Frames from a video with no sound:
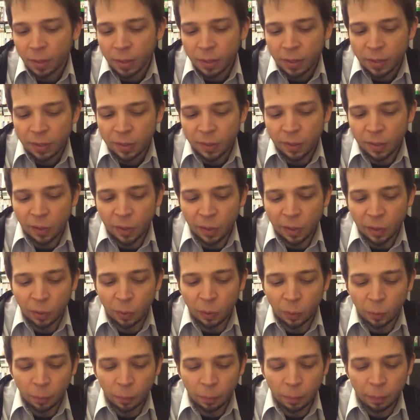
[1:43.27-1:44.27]

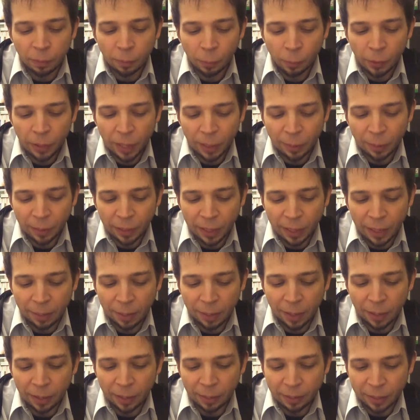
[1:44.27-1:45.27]
So before that one came
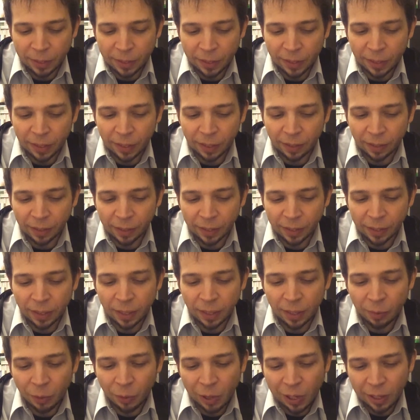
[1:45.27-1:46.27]
out, I was thinking like,
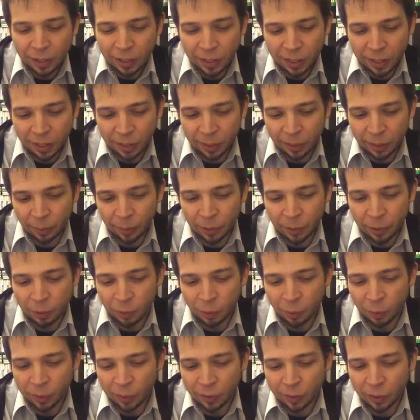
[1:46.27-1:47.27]
oh well, I'll just get the original
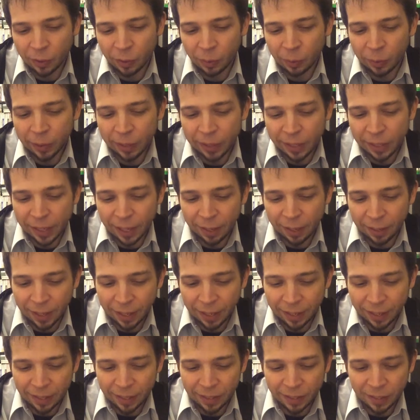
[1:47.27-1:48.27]
one too and see how
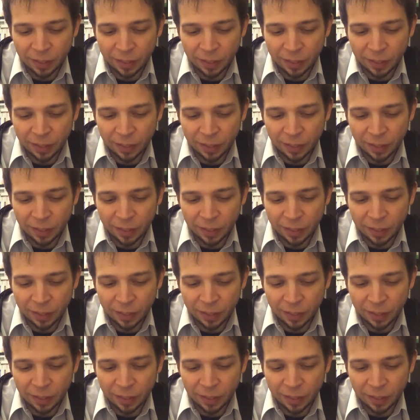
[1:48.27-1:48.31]
that is.